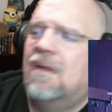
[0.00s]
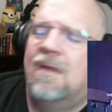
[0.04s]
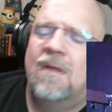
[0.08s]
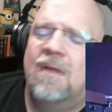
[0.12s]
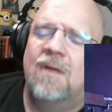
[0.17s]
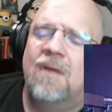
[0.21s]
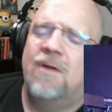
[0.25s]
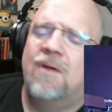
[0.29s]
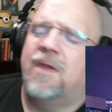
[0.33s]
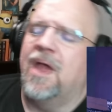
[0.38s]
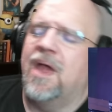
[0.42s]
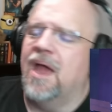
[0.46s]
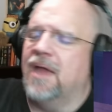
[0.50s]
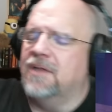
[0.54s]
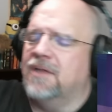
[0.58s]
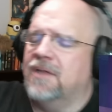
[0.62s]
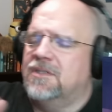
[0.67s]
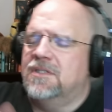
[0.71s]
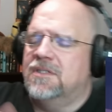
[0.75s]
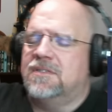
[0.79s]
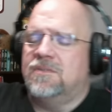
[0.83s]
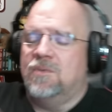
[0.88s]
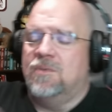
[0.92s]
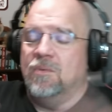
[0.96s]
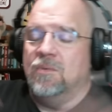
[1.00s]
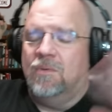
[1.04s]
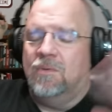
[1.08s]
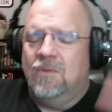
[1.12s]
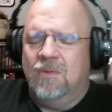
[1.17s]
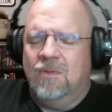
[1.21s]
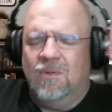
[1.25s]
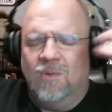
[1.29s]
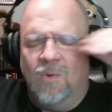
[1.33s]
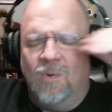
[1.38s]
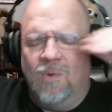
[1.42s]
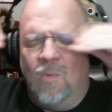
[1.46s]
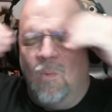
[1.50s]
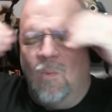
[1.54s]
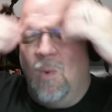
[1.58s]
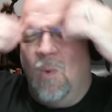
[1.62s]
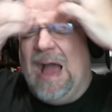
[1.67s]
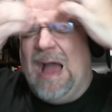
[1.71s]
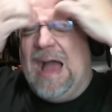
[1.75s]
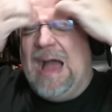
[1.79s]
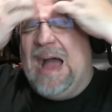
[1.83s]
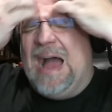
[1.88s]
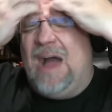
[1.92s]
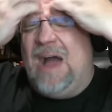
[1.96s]
Okay, just
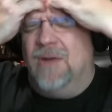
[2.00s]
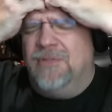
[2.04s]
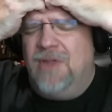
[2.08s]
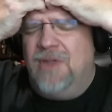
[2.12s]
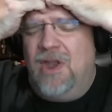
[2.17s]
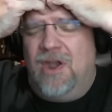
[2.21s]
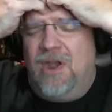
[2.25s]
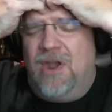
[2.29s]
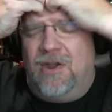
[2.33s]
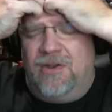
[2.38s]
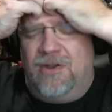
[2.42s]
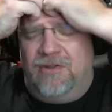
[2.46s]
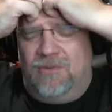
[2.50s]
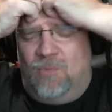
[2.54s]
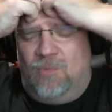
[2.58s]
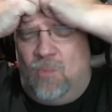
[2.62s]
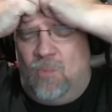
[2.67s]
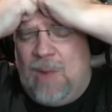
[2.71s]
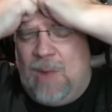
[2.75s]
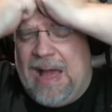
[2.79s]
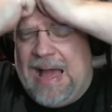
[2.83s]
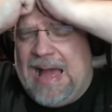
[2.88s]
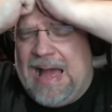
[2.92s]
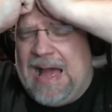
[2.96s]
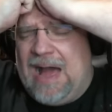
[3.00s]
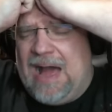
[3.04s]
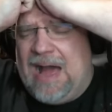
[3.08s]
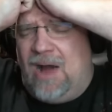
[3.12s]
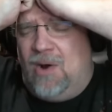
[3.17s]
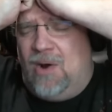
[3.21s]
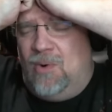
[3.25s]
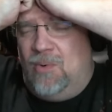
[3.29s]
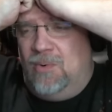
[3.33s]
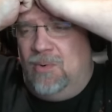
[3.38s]
wow, There, wow.